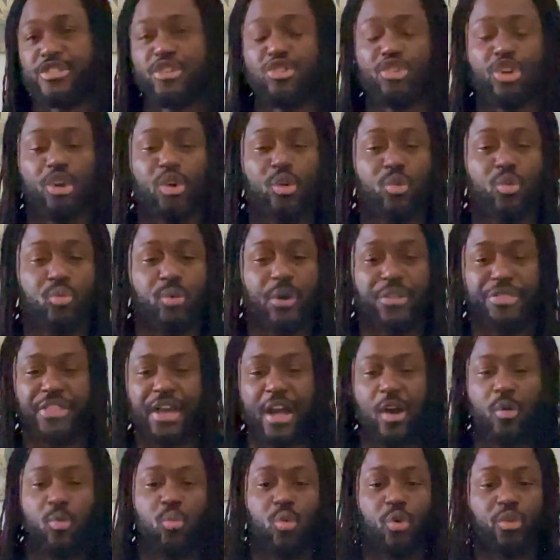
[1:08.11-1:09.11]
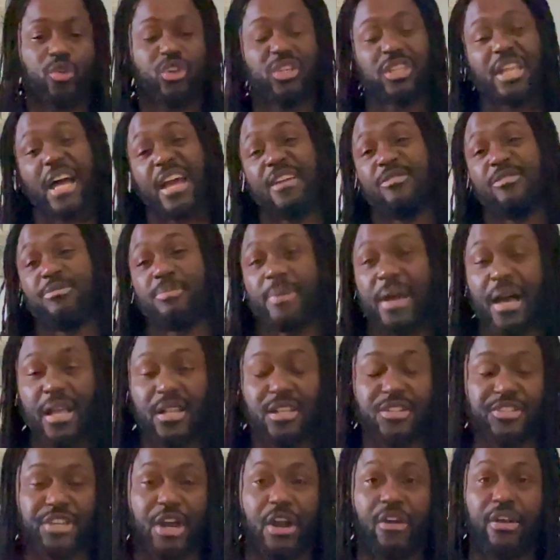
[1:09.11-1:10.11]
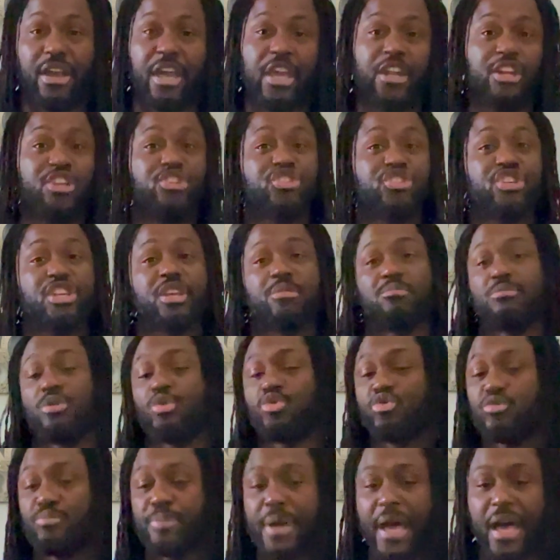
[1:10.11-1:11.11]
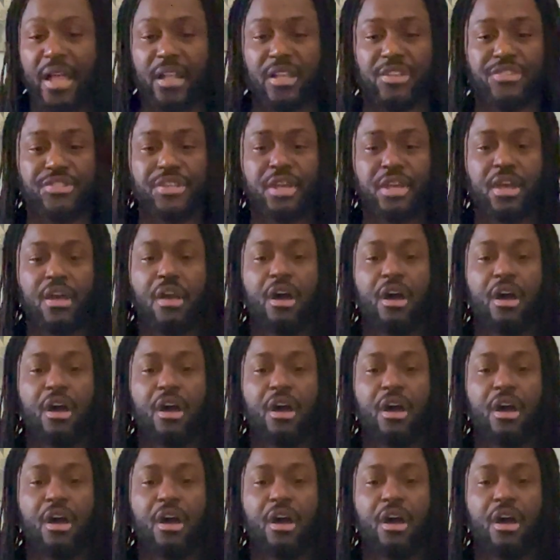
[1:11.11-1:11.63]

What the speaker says: with our work-life balance, our energy and mood balance,